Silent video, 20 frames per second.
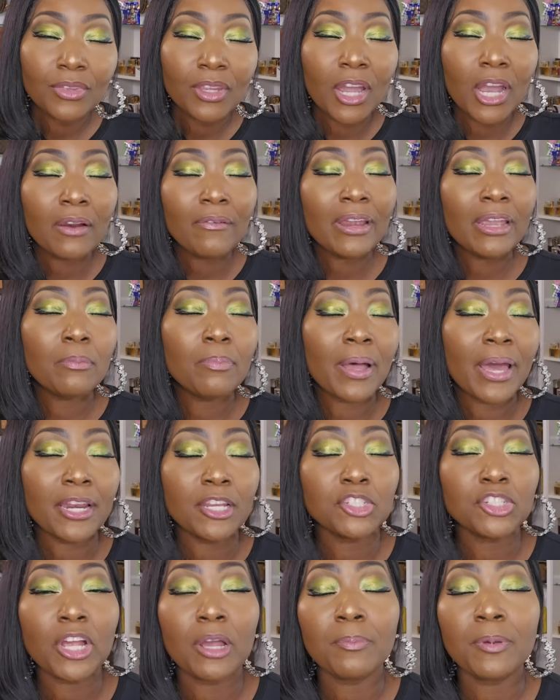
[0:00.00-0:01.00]
All right,
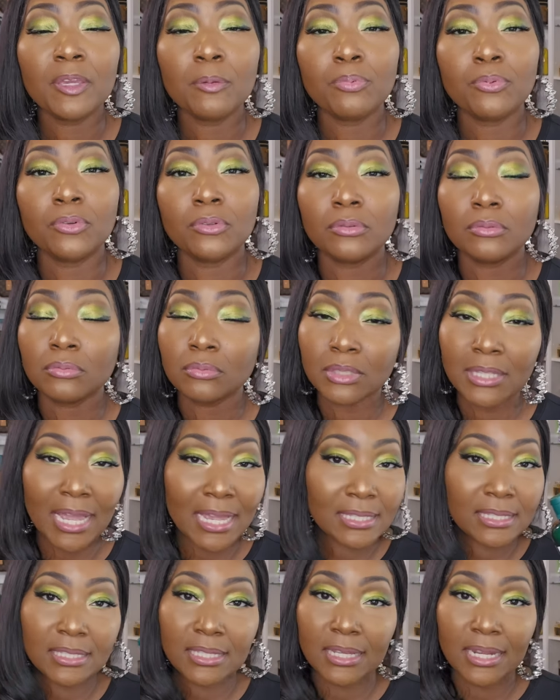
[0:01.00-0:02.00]
body shop people.
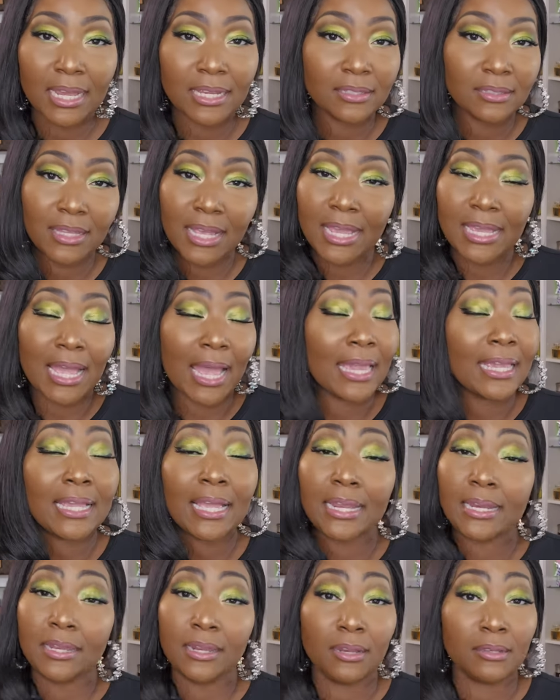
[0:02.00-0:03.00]
That's it. I, that, I
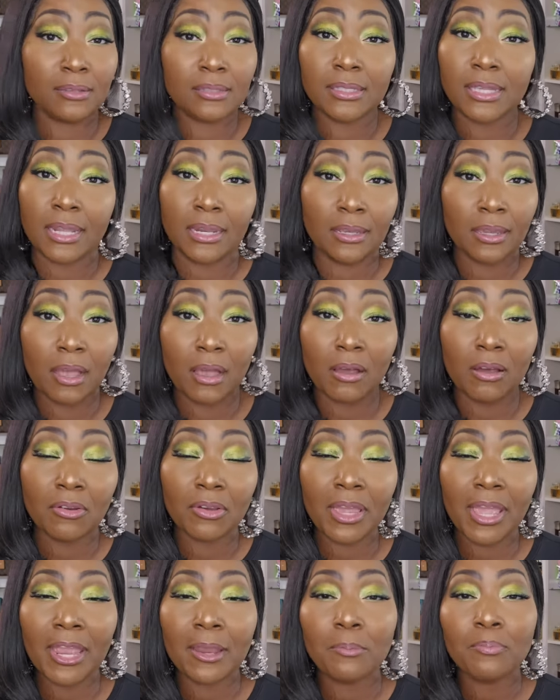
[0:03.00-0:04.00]
ain't got nothing else to say to y'all,
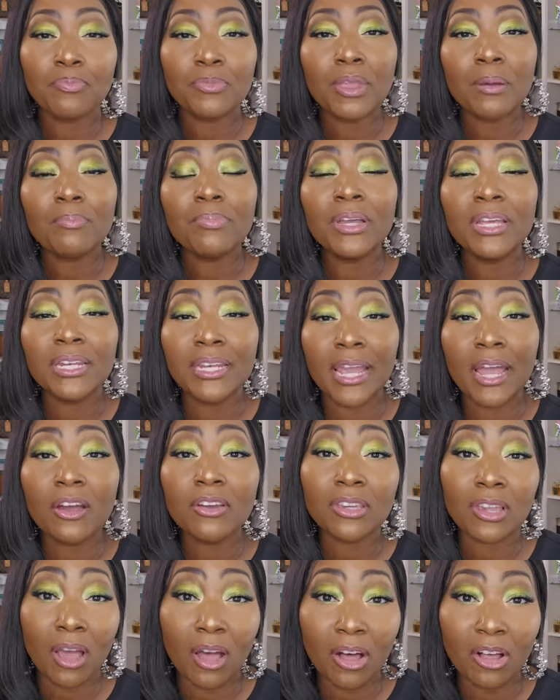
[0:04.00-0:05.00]
okay? But
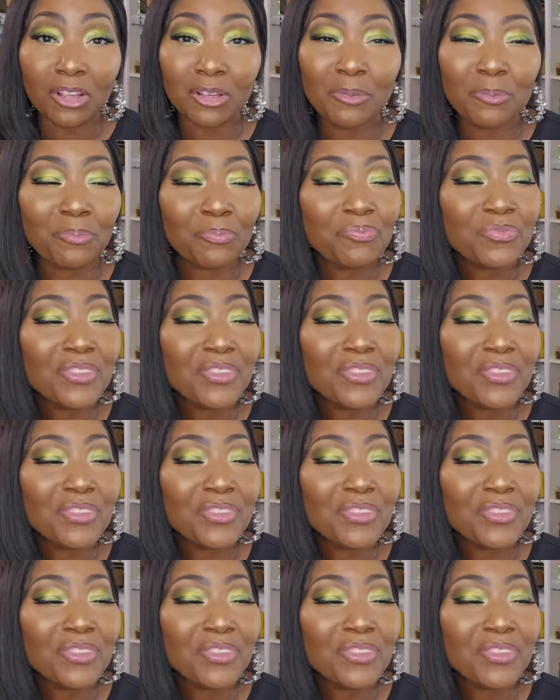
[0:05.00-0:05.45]
now, y'all.